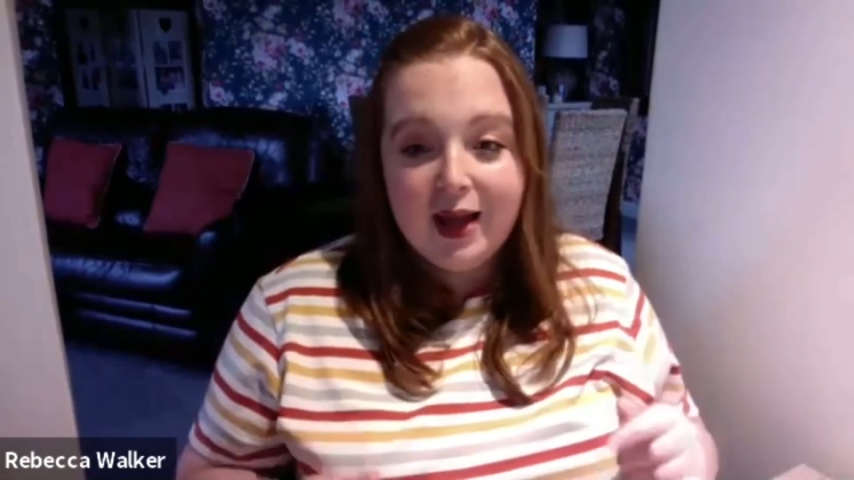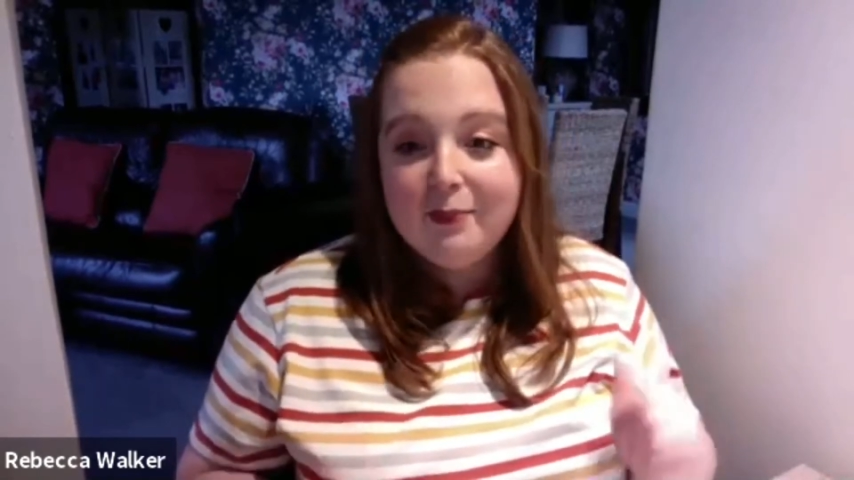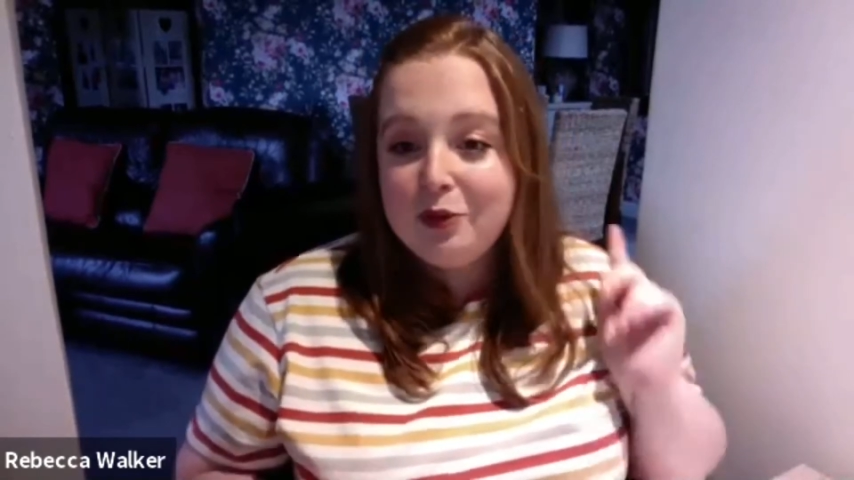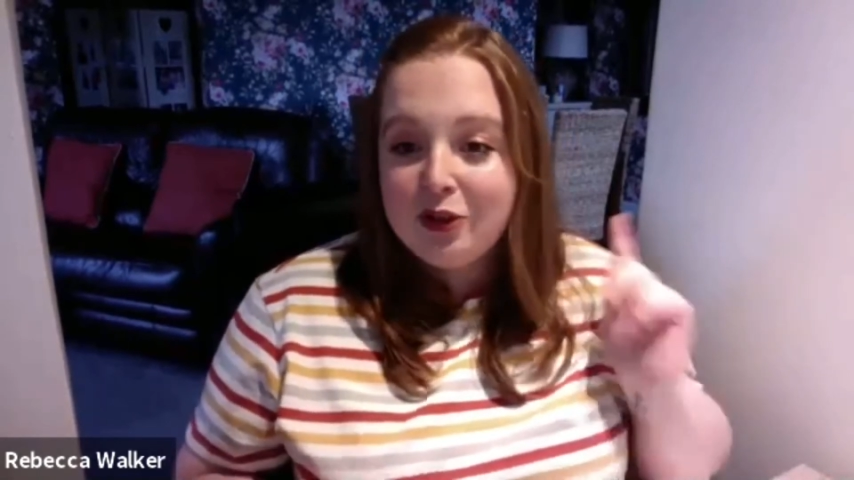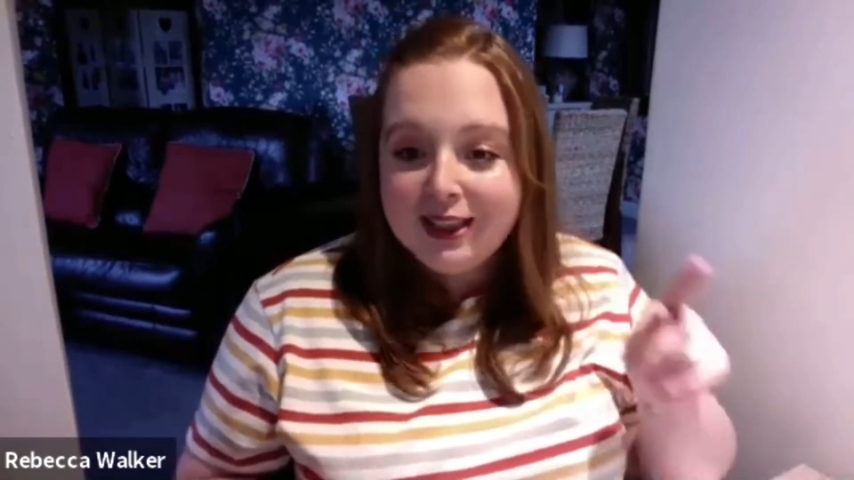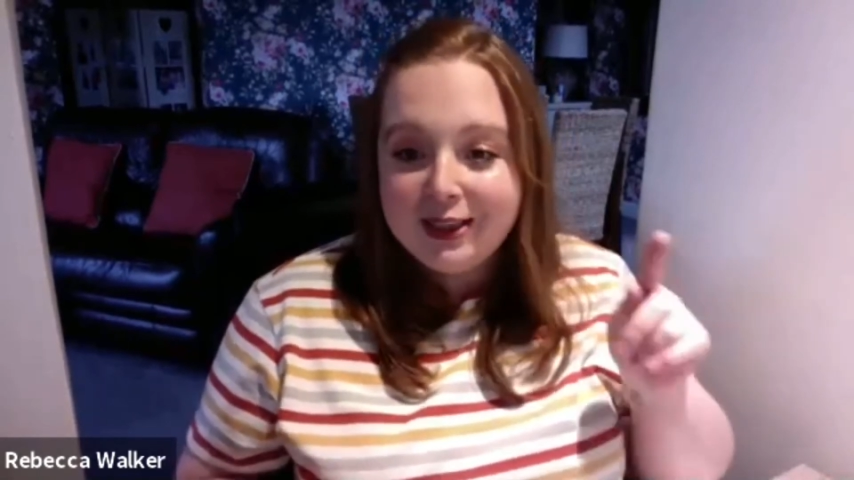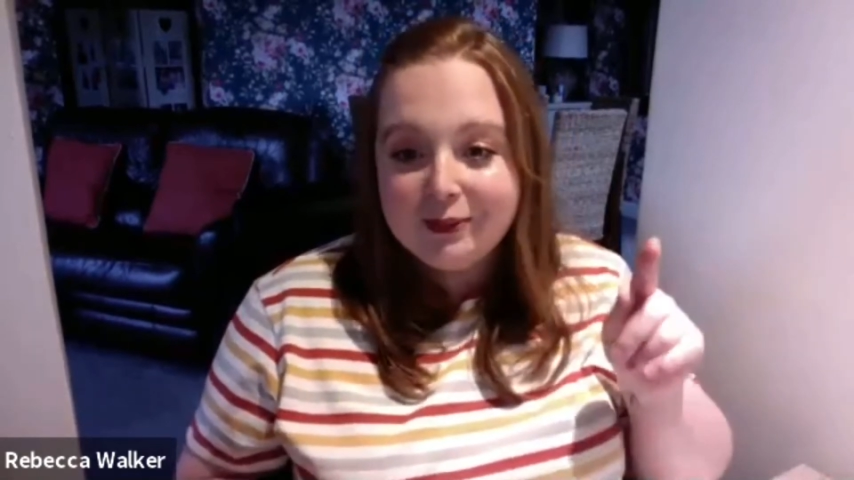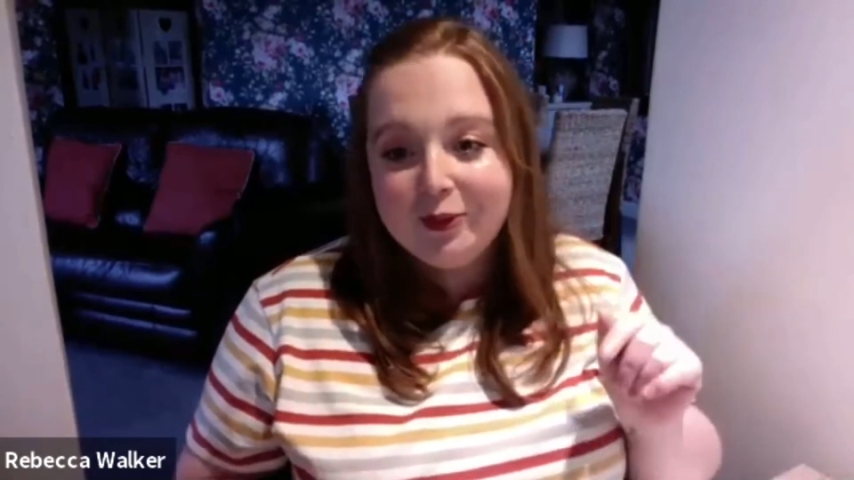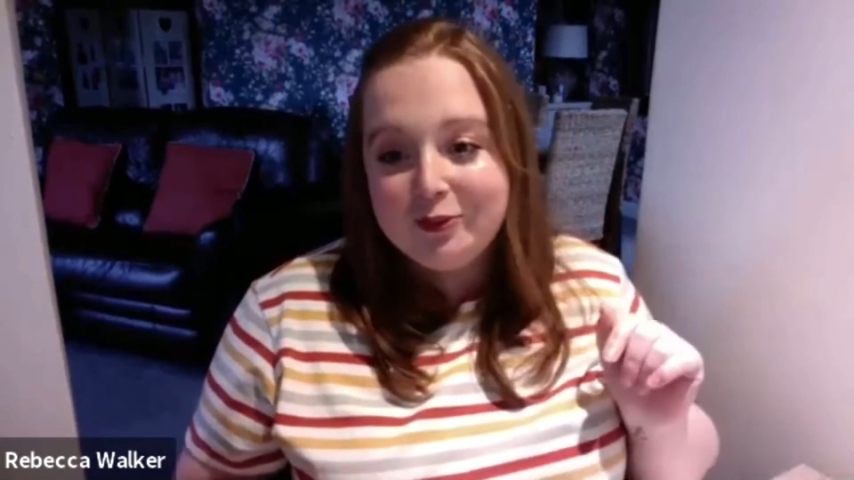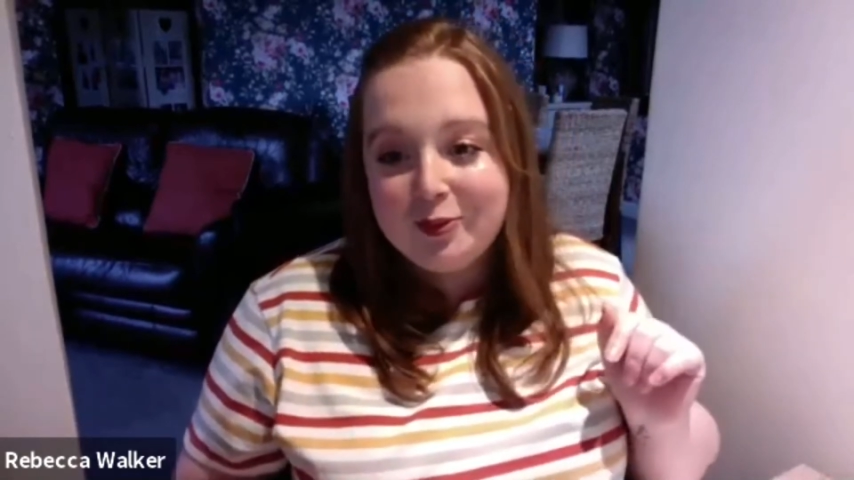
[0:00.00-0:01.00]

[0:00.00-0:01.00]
she's the one for